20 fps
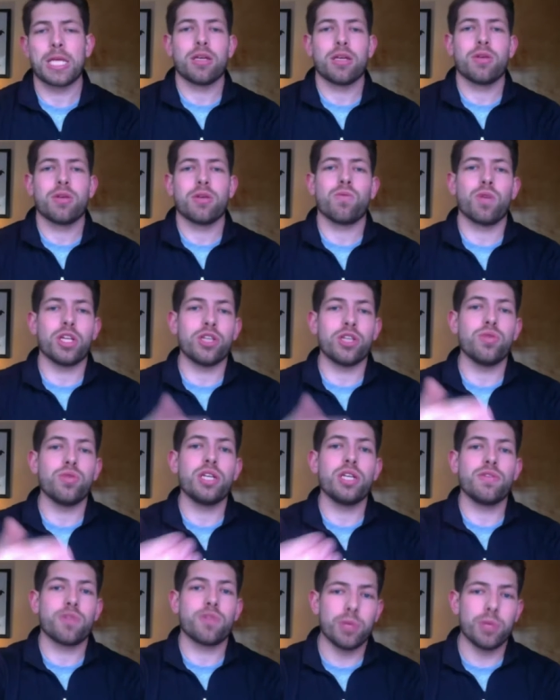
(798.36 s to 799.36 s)
What you need
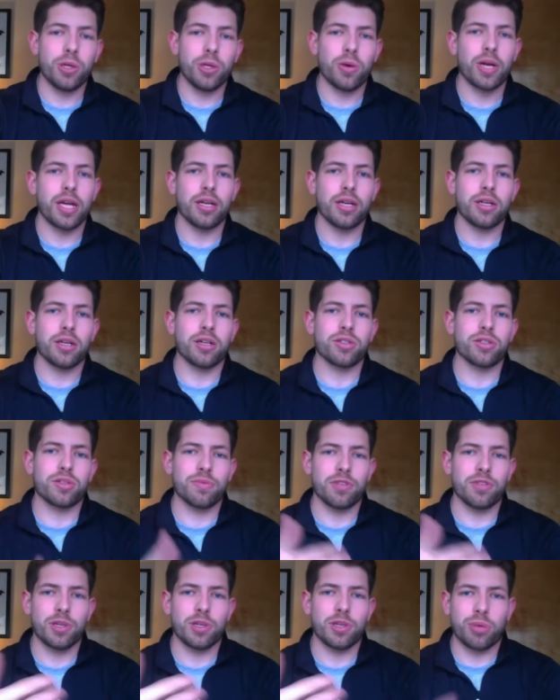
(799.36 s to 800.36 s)
from your end are some
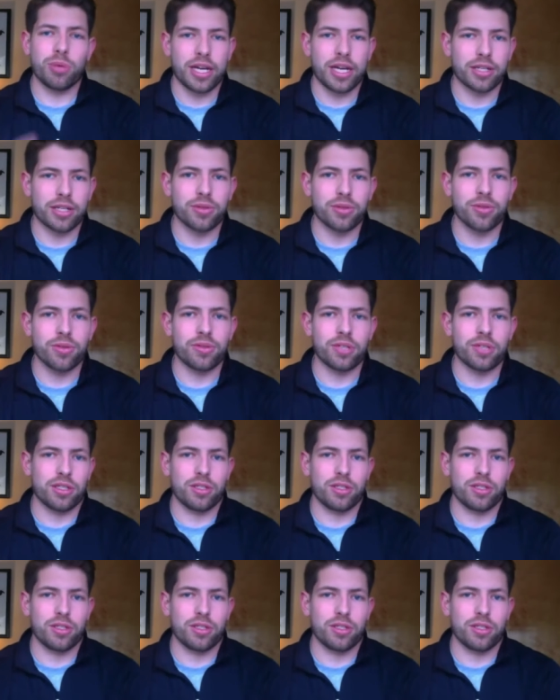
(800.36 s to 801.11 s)
very practical things.